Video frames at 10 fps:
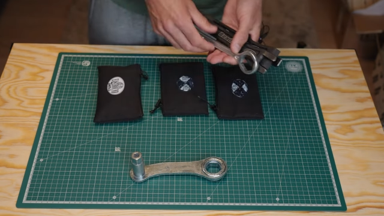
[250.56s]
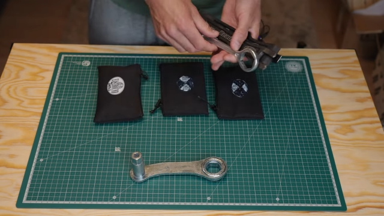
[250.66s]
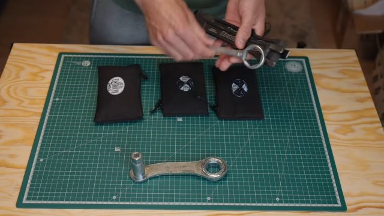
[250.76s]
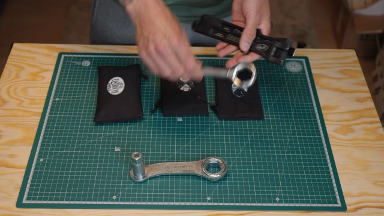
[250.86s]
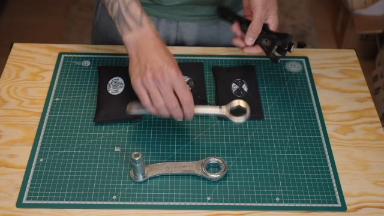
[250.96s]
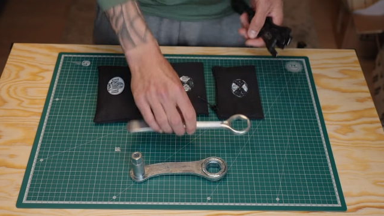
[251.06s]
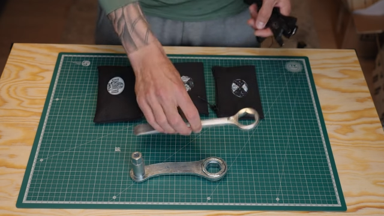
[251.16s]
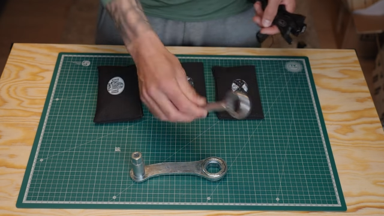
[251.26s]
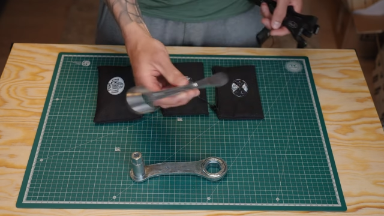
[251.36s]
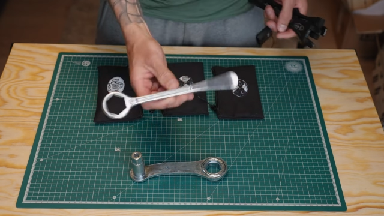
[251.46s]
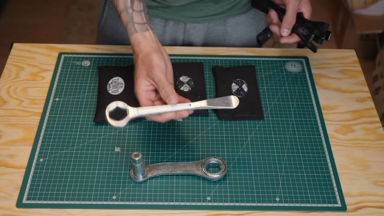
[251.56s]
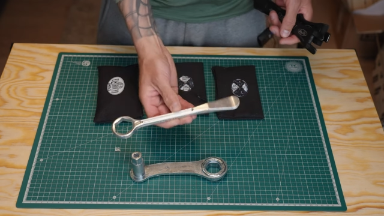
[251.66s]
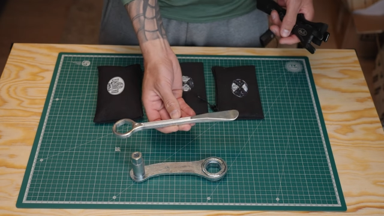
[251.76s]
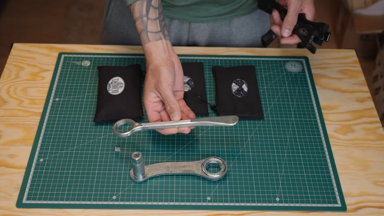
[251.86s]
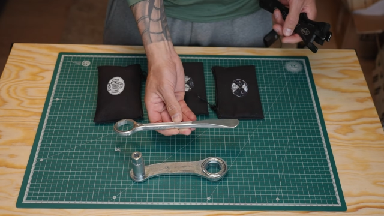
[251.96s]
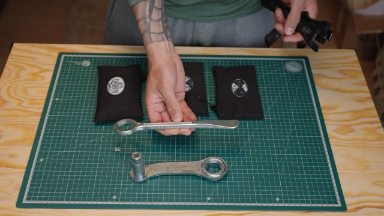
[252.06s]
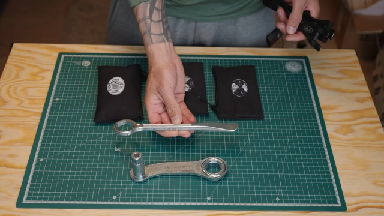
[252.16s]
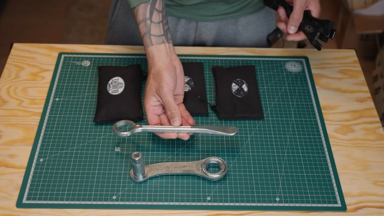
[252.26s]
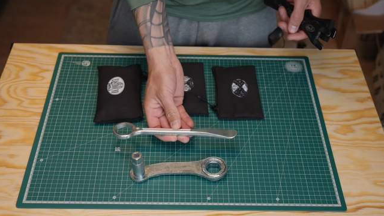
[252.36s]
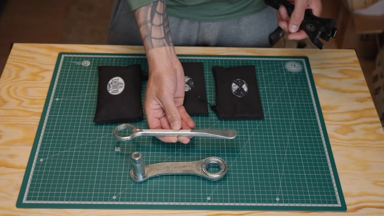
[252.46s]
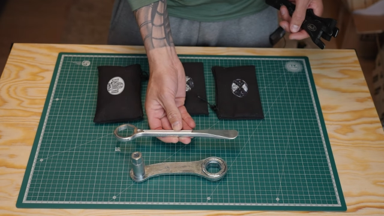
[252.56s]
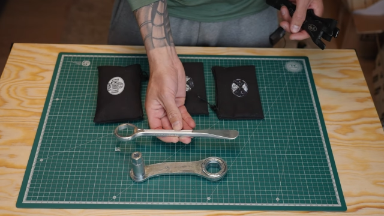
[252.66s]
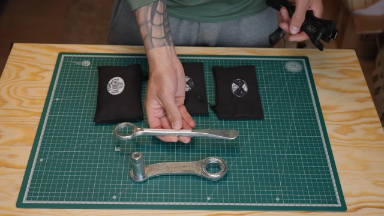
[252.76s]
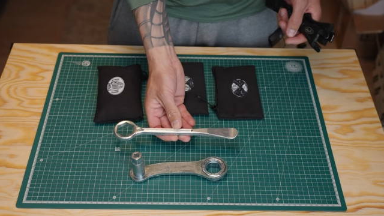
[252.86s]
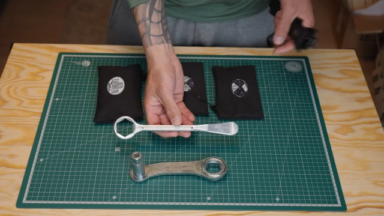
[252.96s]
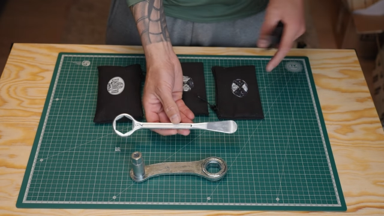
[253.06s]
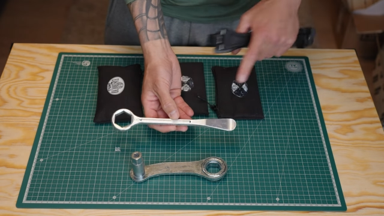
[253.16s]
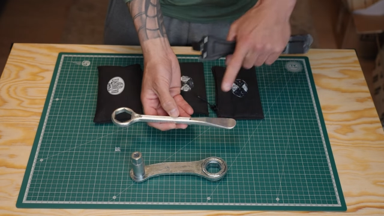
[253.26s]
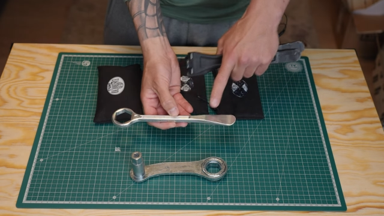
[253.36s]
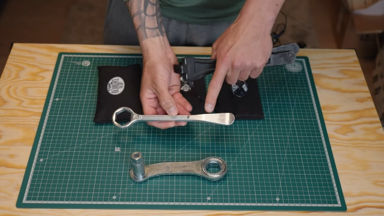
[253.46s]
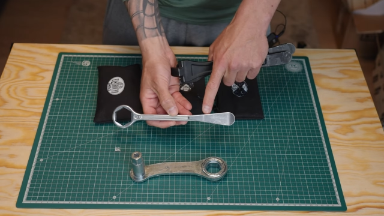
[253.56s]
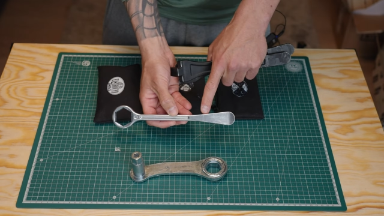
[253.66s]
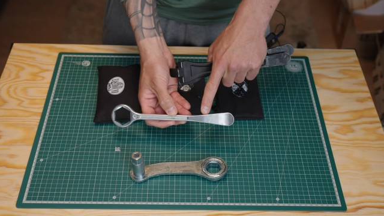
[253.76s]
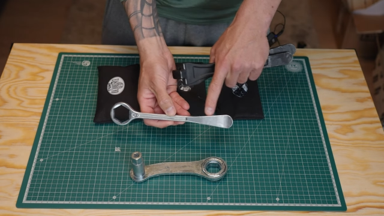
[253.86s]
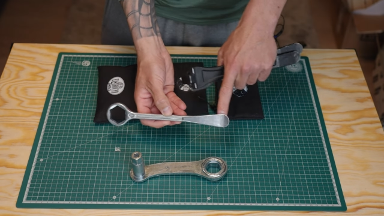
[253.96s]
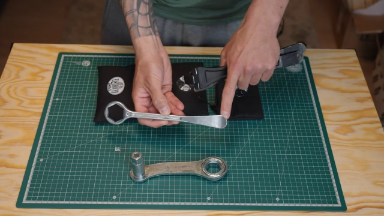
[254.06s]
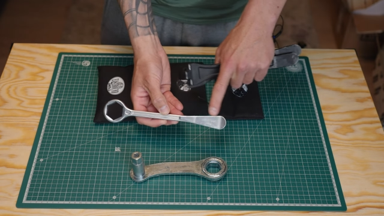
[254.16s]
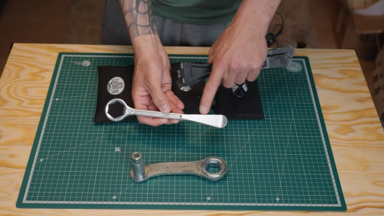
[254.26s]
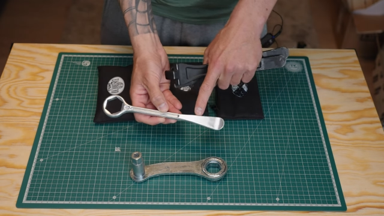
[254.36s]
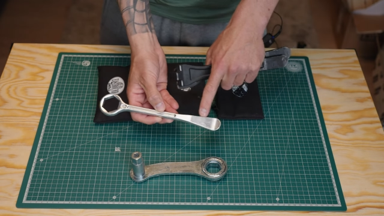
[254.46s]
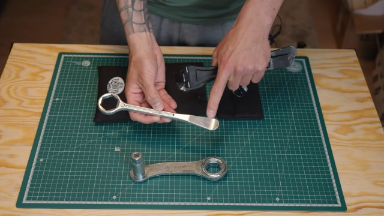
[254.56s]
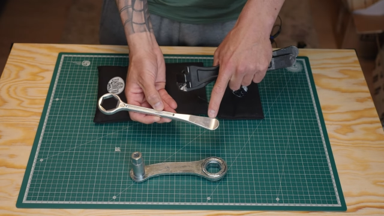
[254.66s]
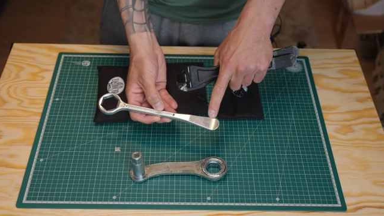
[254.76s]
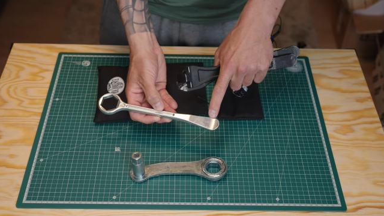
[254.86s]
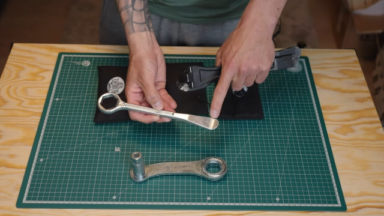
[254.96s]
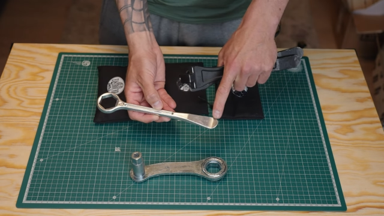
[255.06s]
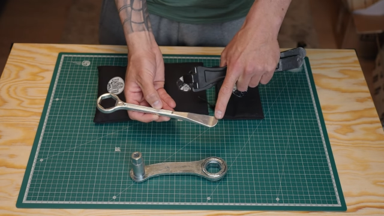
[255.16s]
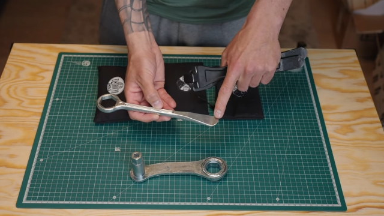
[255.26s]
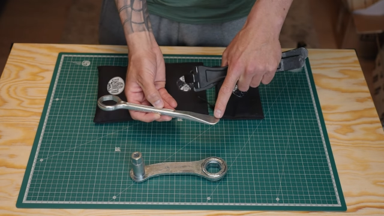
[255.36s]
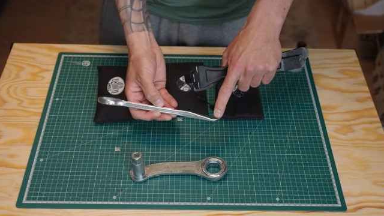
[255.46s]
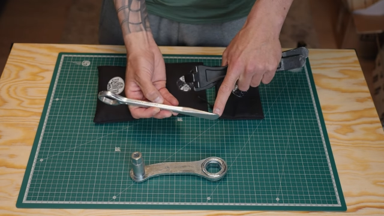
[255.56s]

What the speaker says: [unreadable: no face in view]